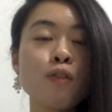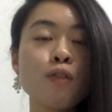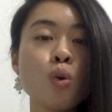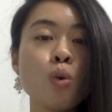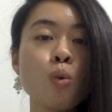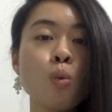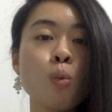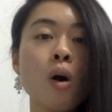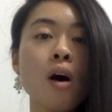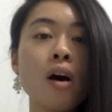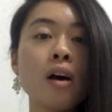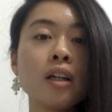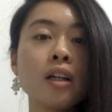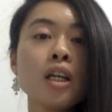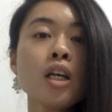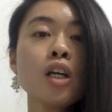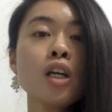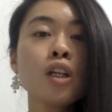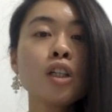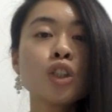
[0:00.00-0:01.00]
If you
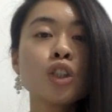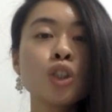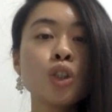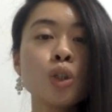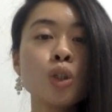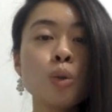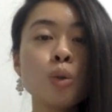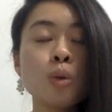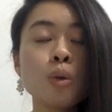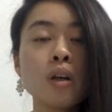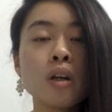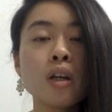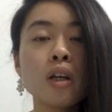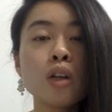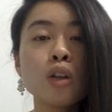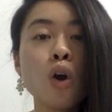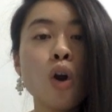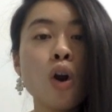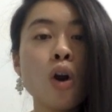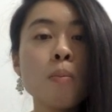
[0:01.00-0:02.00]
want to
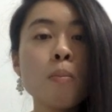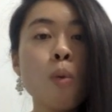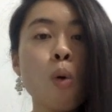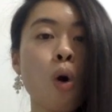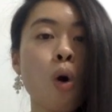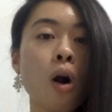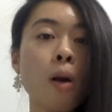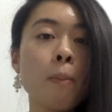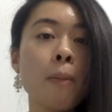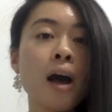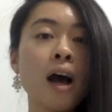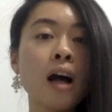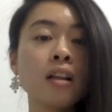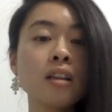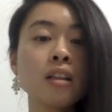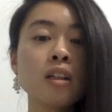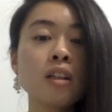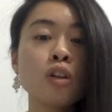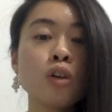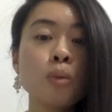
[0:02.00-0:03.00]
learn more
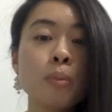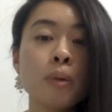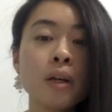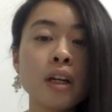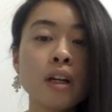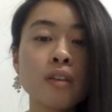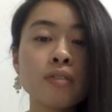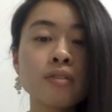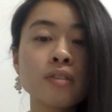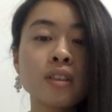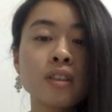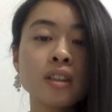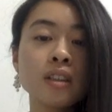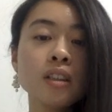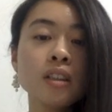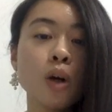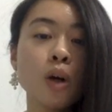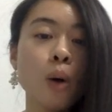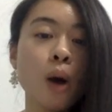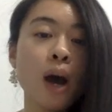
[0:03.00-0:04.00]
about little bit of,
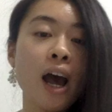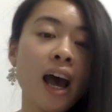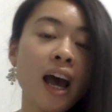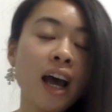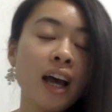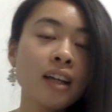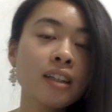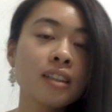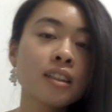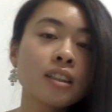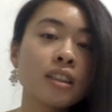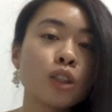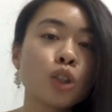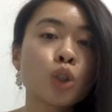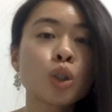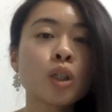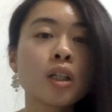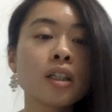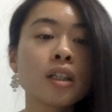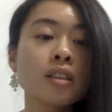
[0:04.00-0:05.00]
you know, hacks
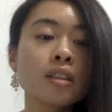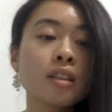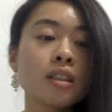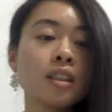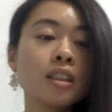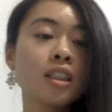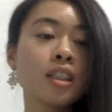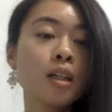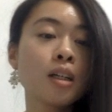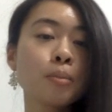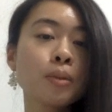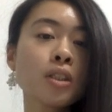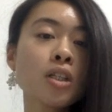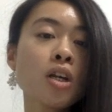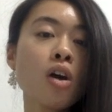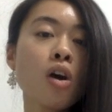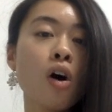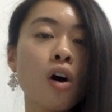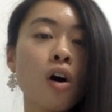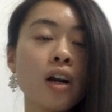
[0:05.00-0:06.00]
and tricks and tips
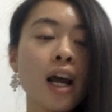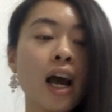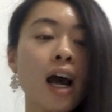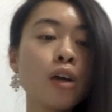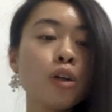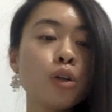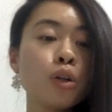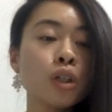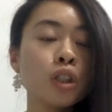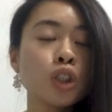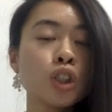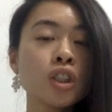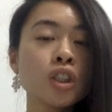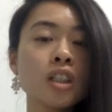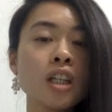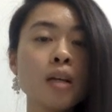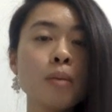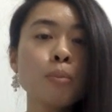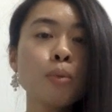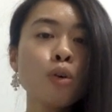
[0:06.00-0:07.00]
on how you can
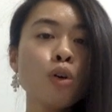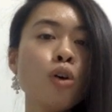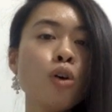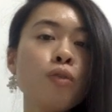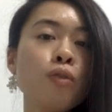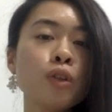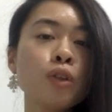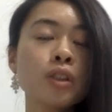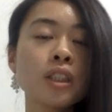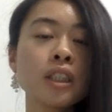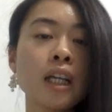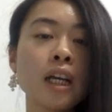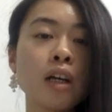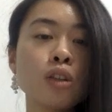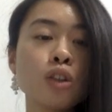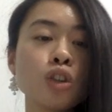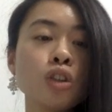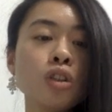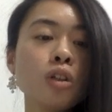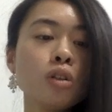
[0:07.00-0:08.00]
just improve your
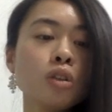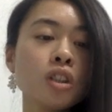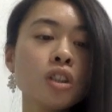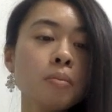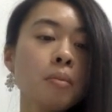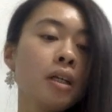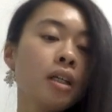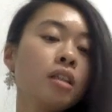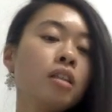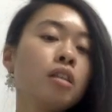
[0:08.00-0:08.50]
sales, you know, just